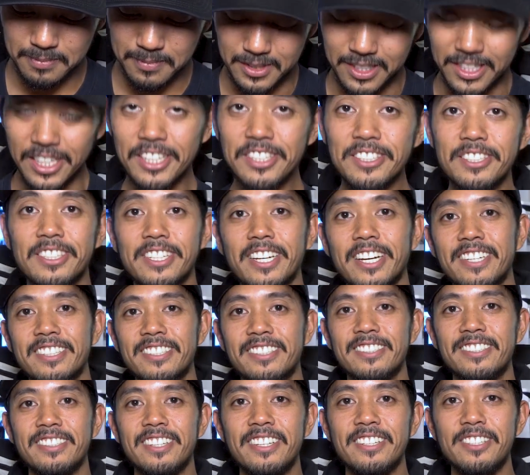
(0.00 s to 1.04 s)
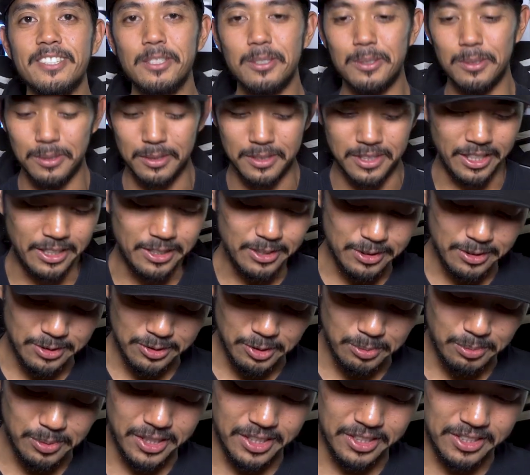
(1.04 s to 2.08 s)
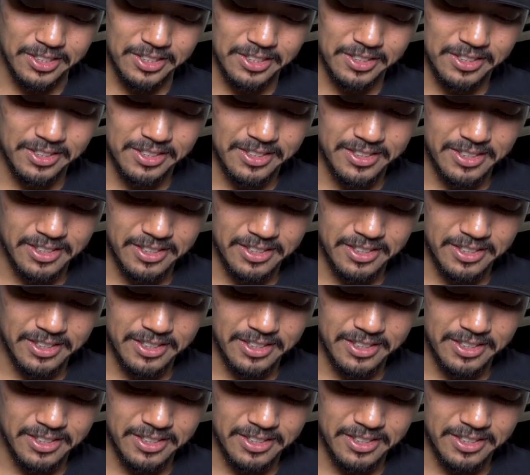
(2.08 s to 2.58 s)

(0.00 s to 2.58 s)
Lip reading: Thank you guys. Thank you so much.